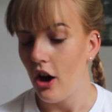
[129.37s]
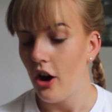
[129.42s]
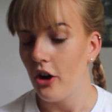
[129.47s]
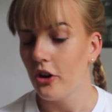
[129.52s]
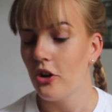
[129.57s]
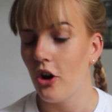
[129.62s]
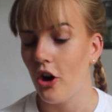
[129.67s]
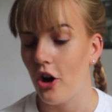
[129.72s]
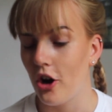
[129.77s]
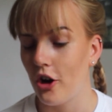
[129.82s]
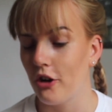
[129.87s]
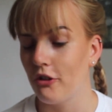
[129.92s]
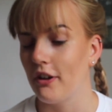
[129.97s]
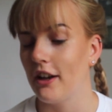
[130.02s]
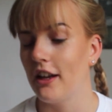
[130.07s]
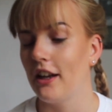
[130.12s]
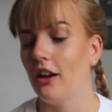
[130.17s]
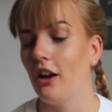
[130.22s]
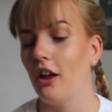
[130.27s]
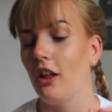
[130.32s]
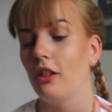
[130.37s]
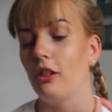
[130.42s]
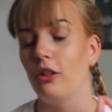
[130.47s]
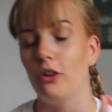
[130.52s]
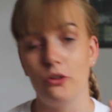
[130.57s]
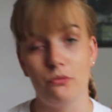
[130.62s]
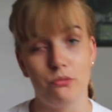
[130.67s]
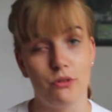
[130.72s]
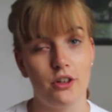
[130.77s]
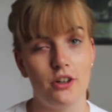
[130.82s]
occurring
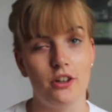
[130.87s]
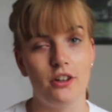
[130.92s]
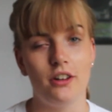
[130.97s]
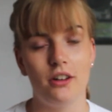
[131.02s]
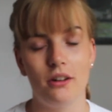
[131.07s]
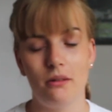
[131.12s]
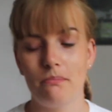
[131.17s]
lubricant,